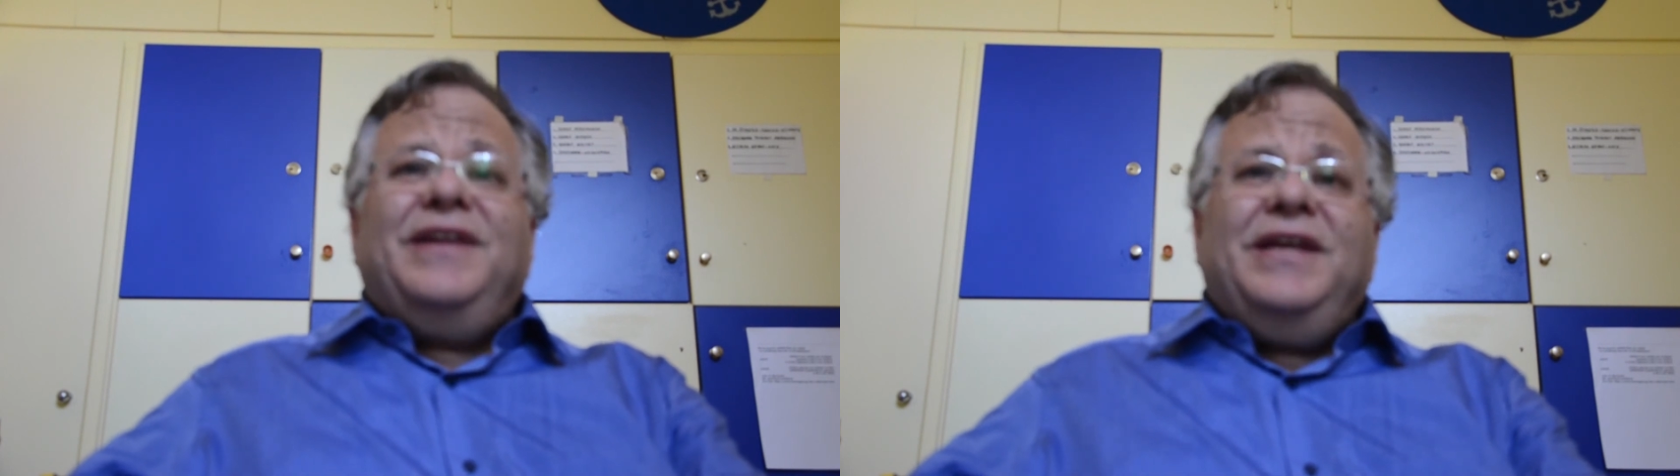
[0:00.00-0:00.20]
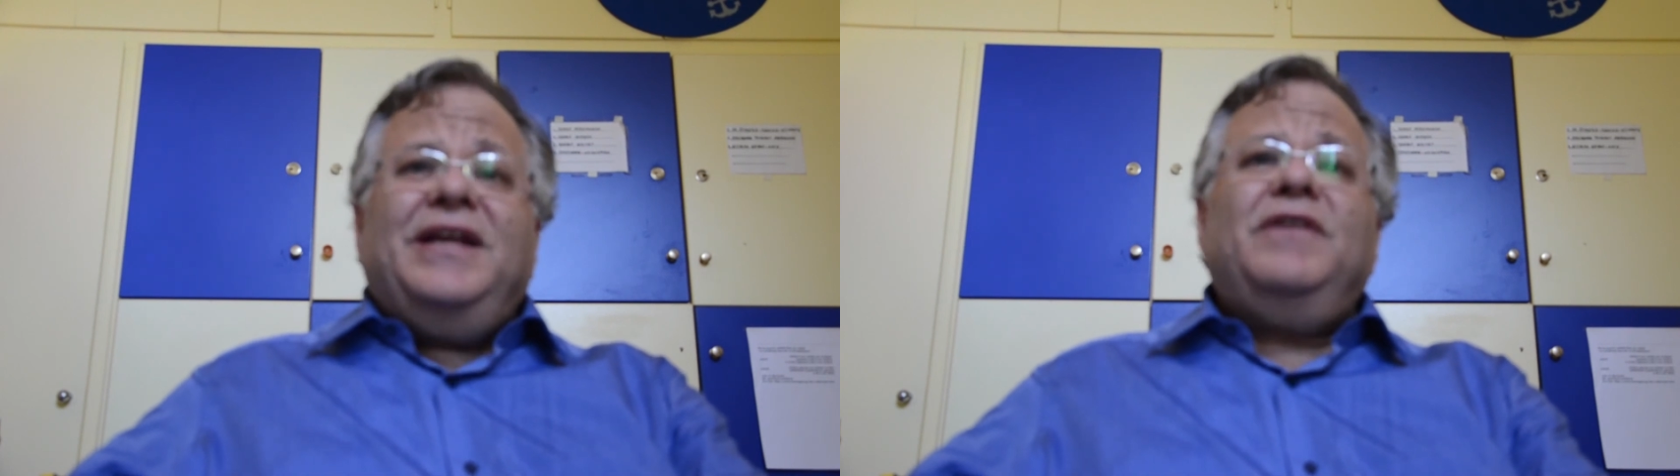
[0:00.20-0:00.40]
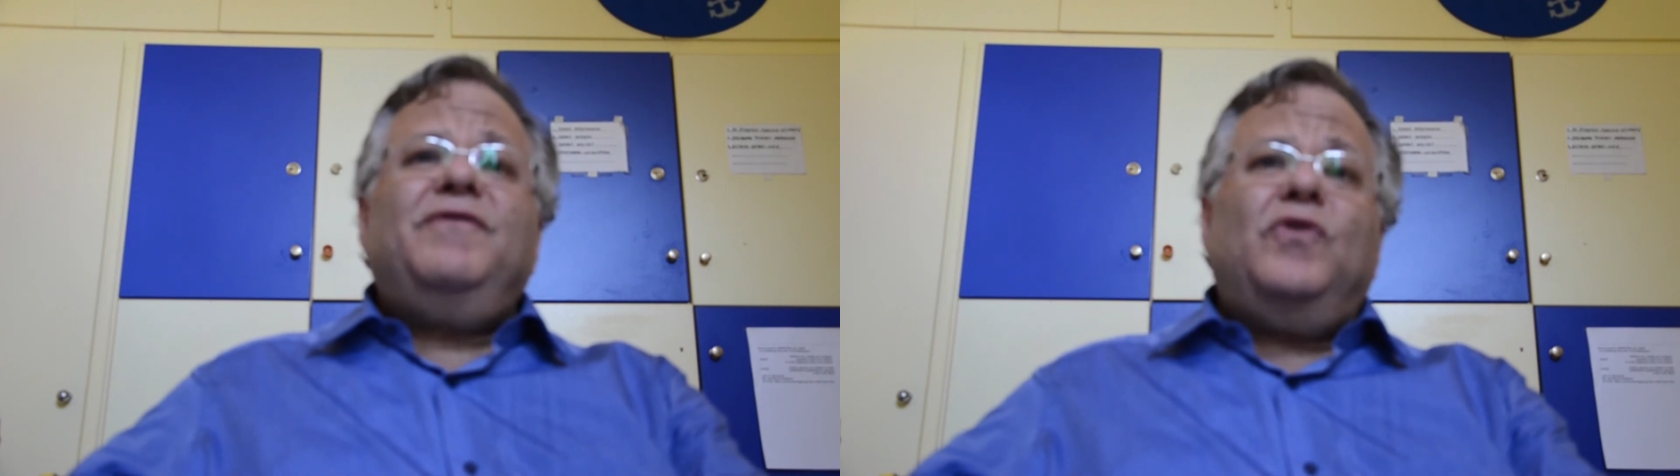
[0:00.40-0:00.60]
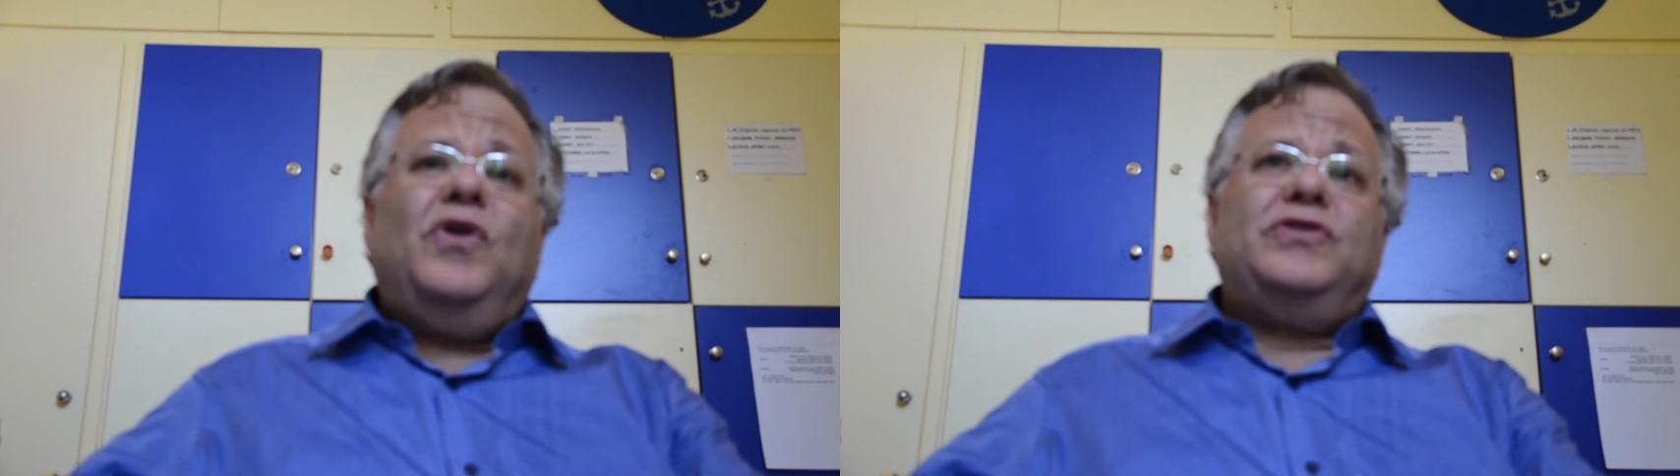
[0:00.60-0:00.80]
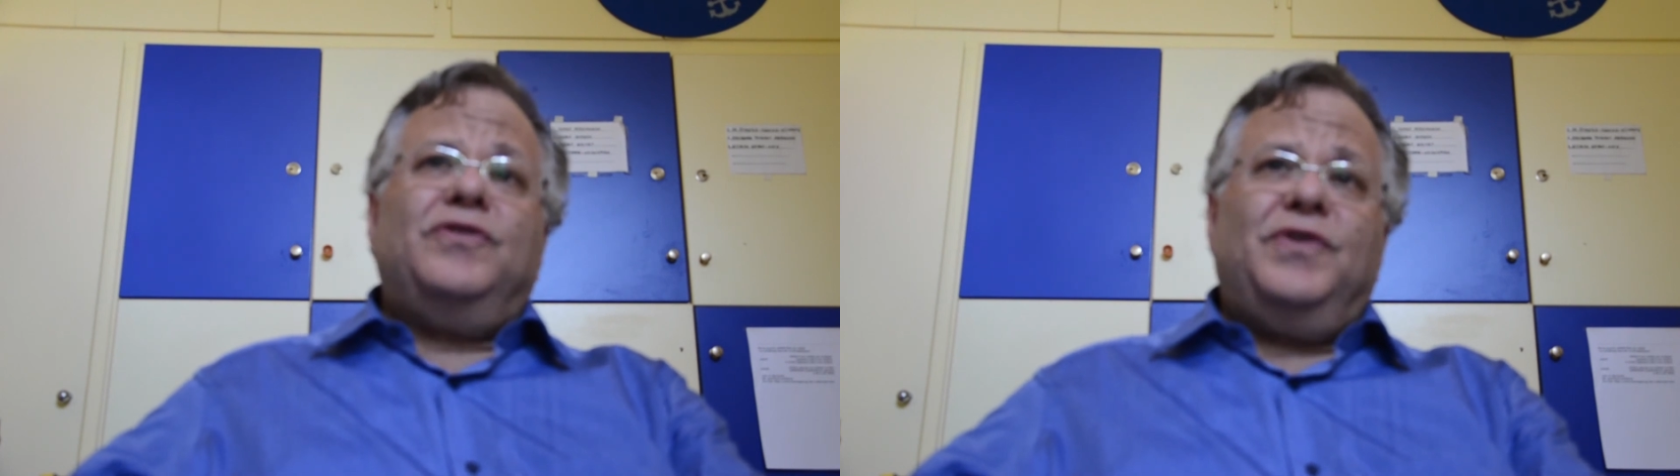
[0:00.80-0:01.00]
real
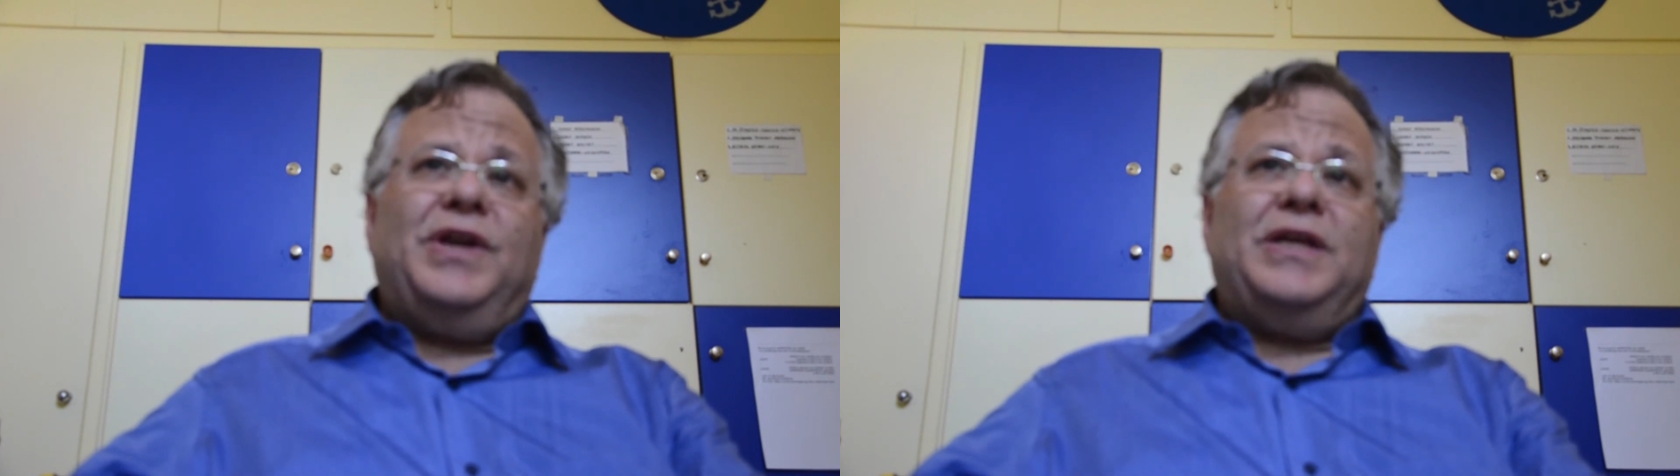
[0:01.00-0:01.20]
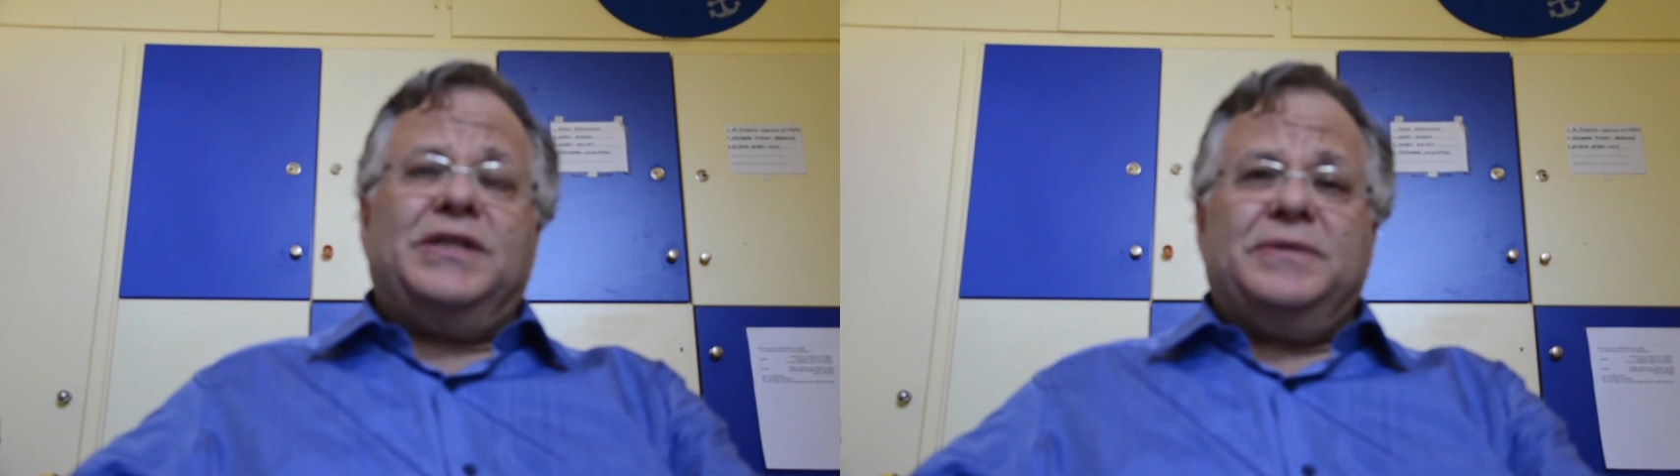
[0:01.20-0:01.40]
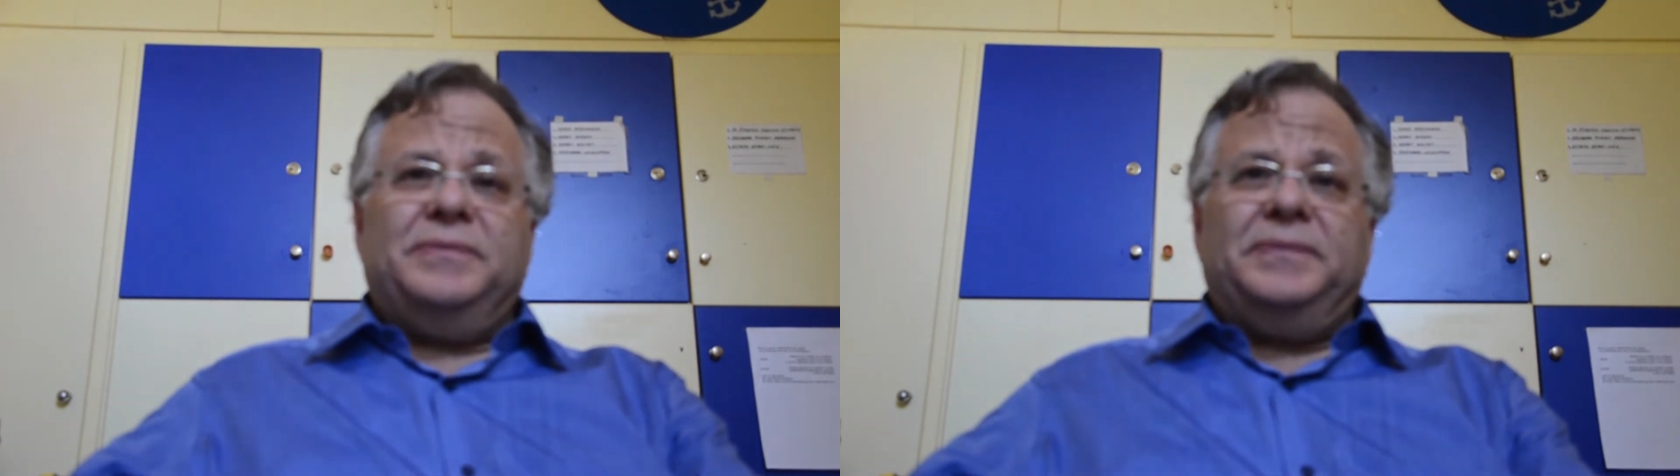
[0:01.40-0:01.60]
voice of Greece.